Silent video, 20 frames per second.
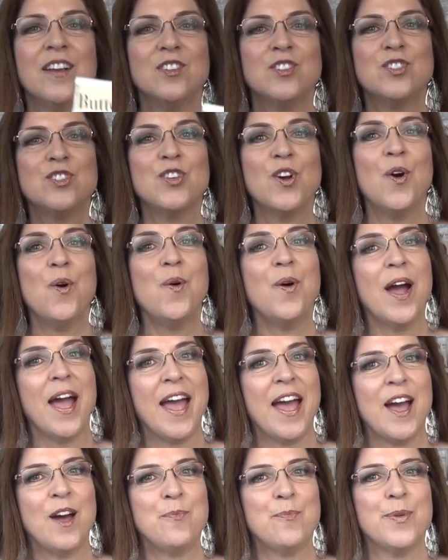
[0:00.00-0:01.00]
So
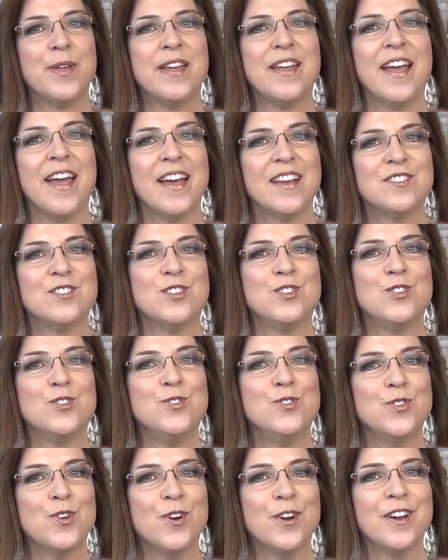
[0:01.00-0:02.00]
Happy has a
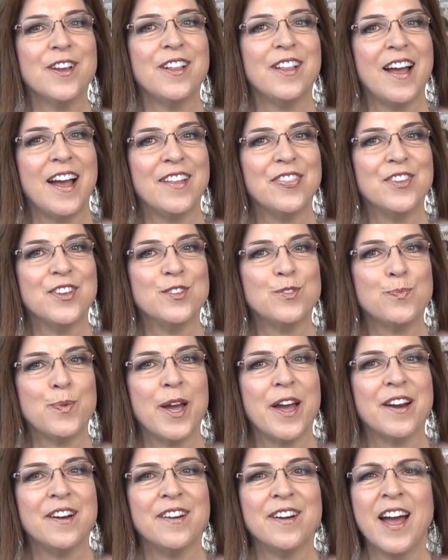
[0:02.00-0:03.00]
tutorial on this
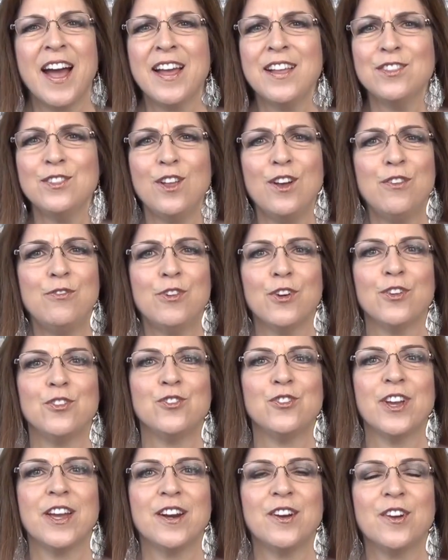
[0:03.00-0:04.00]
pattern. I love her
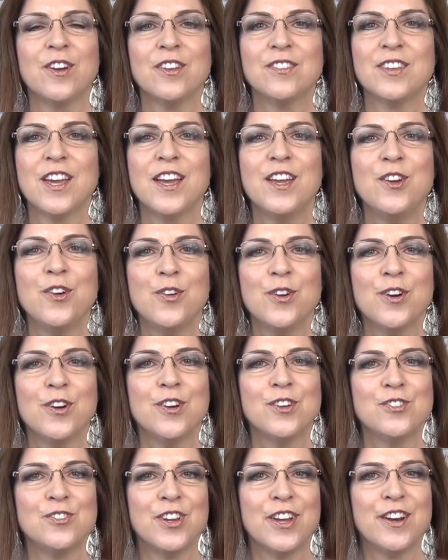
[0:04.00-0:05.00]
channel because I go to
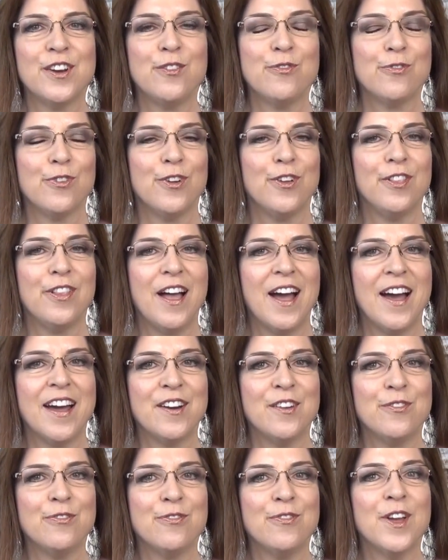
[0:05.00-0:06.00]
her channel for a lot
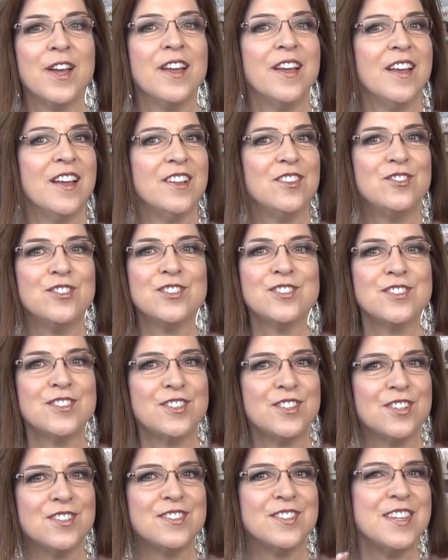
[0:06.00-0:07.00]
of,
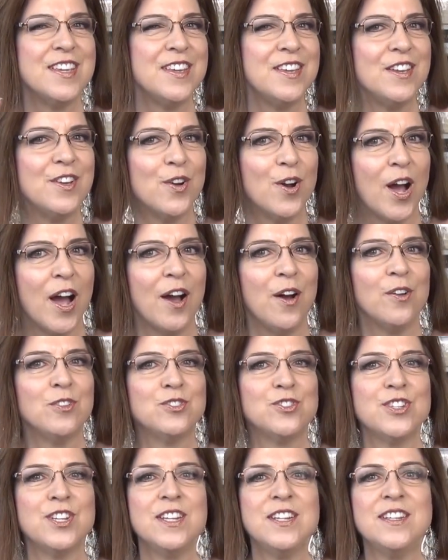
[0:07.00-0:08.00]
just to see how
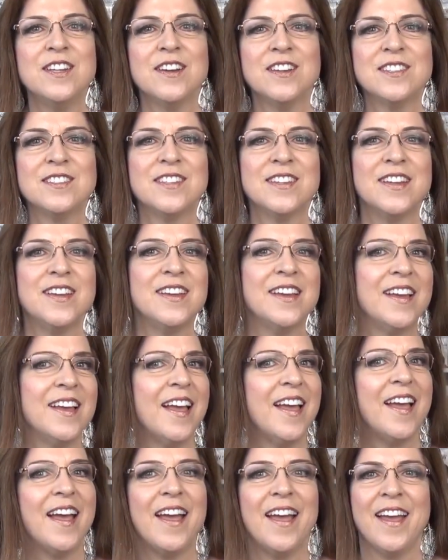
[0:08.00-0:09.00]
she does it.
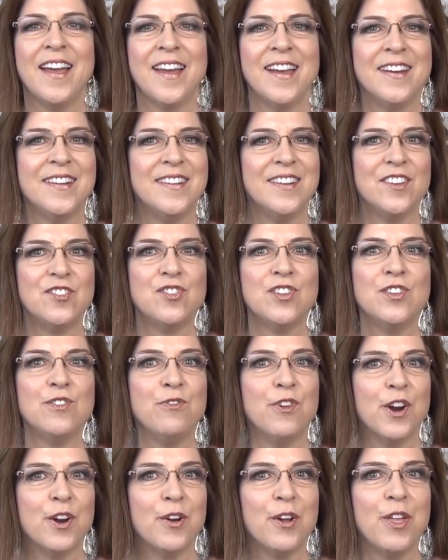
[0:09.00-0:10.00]
And she's
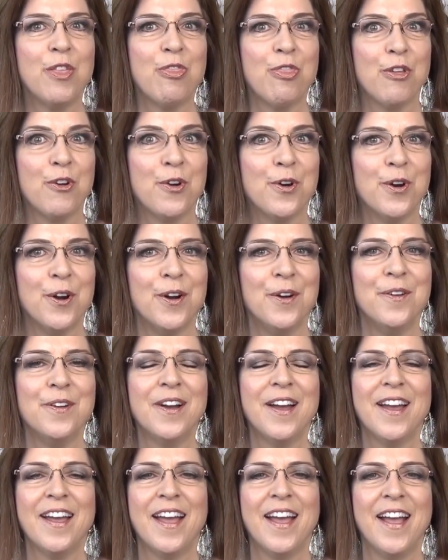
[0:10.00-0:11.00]
very thorough.
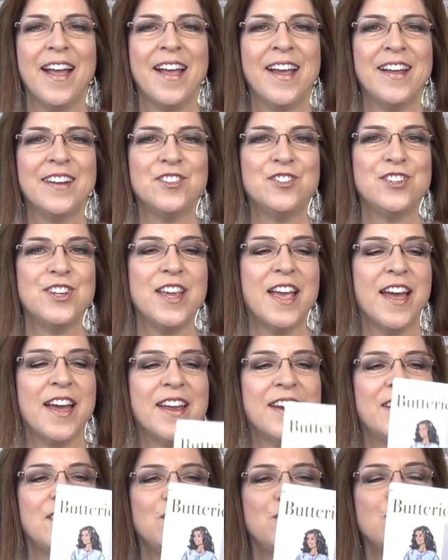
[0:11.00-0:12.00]
And she
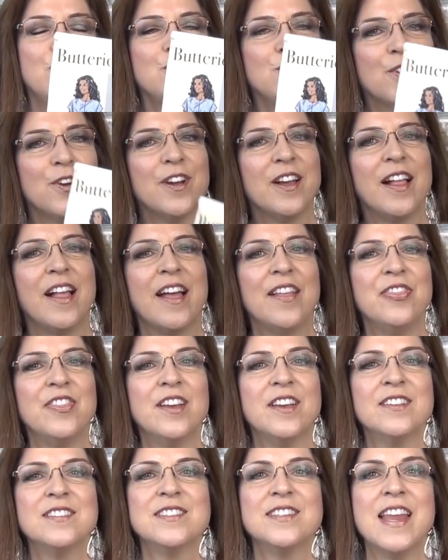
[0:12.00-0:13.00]
had a tutorial on
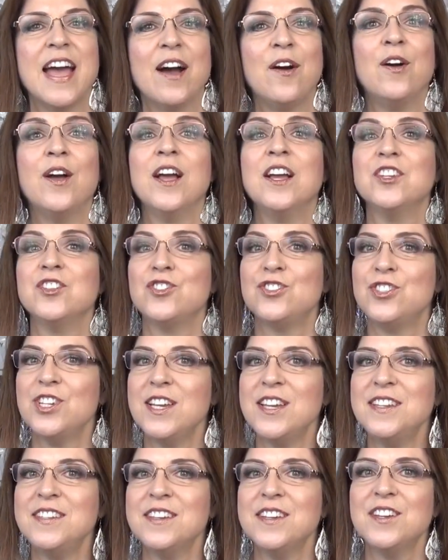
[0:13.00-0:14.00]
this. Now,
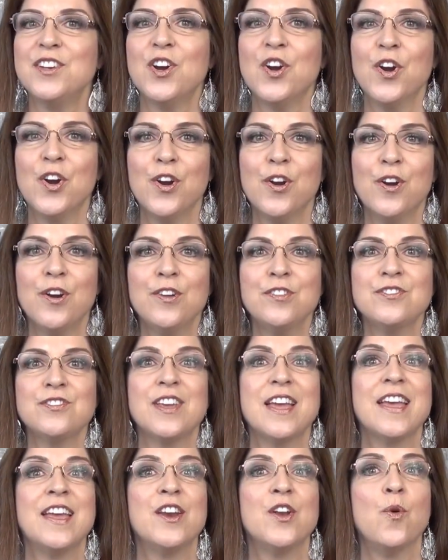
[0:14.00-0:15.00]
she did
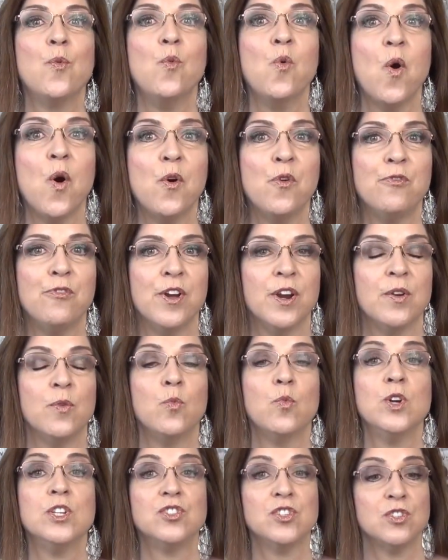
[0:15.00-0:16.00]
hers in a woven,
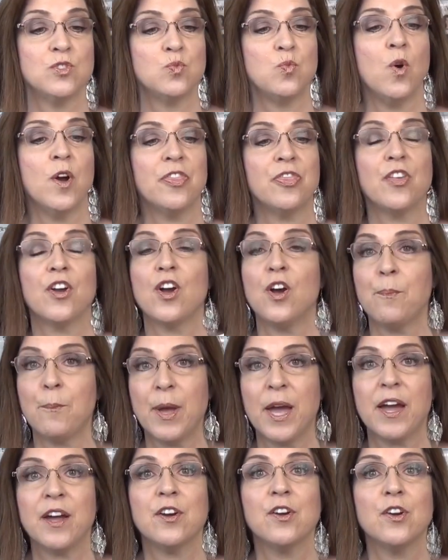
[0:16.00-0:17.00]
which is what the
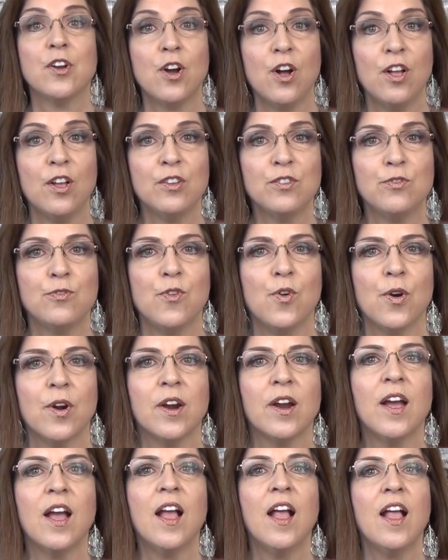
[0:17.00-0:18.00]
pattern calls for.